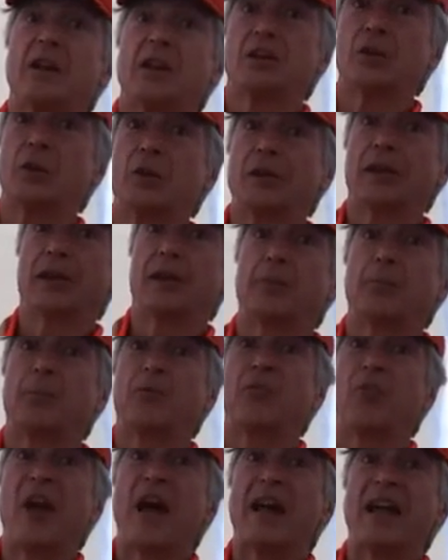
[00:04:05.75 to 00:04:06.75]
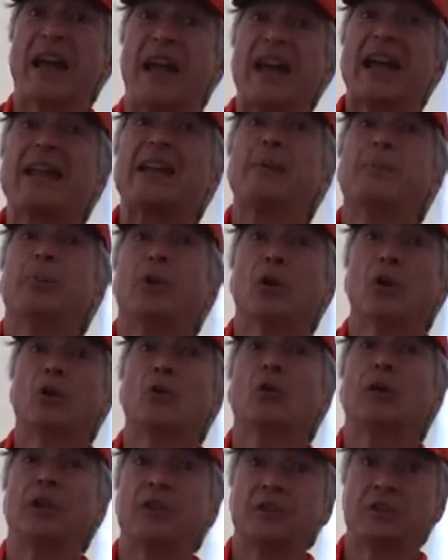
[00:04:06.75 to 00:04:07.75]
you can fly any
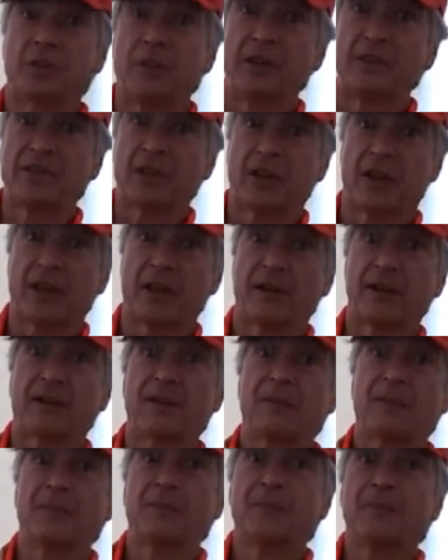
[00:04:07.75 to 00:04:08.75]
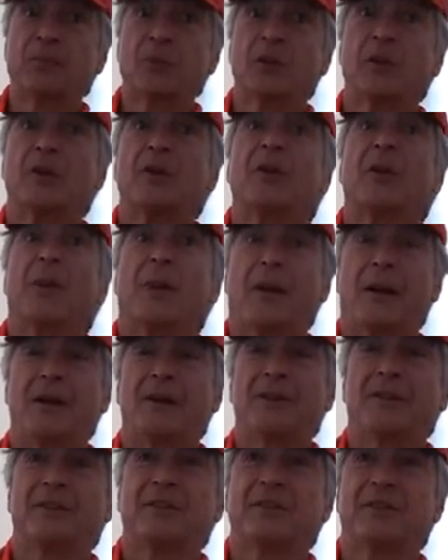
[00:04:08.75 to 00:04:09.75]
balloon in Switzerland. Yeah?
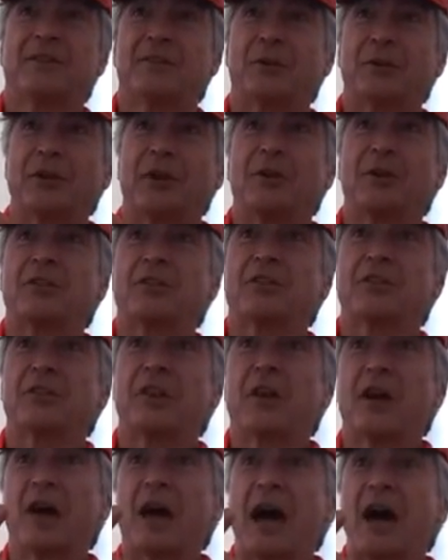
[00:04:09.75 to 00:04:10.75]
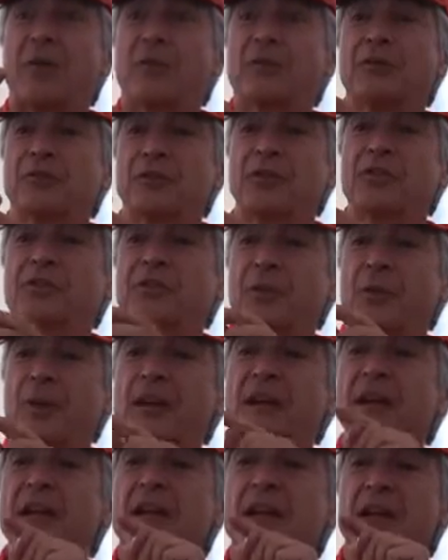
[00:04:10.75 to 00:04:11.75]
So there's, out of the
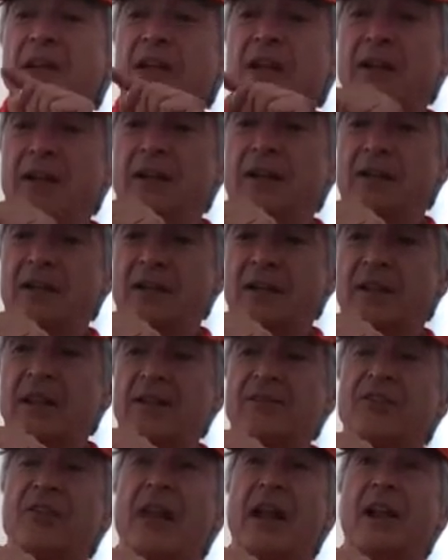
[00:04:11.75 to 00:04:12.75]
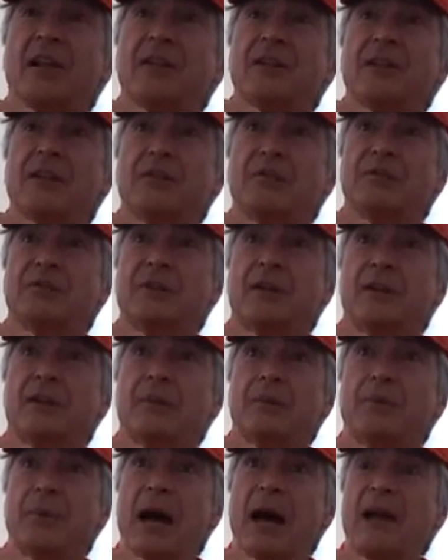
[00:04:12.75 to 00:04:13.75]
3, the nationality of the
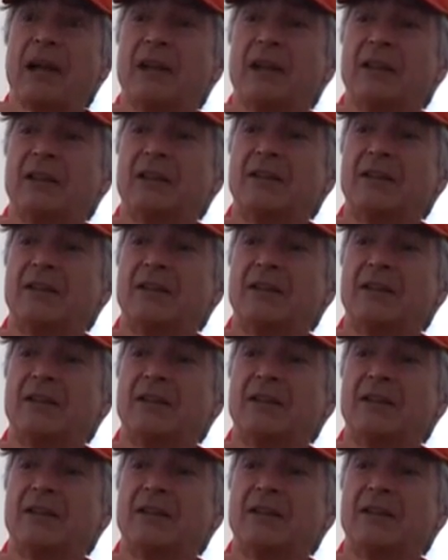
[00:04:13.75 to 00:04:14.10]
pilot,